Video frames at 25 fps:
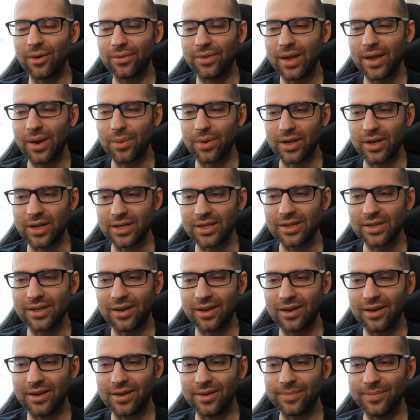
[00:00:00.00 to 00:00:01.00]
They were
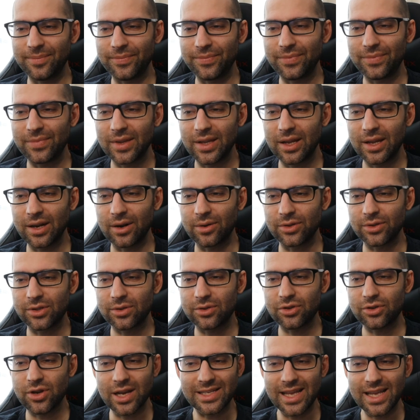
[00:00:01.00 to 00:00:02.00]
gonna
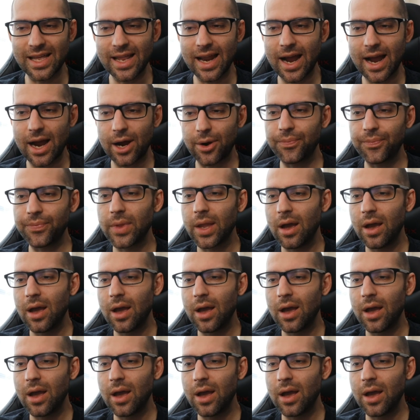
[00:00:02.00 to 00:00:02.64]
stretch that out.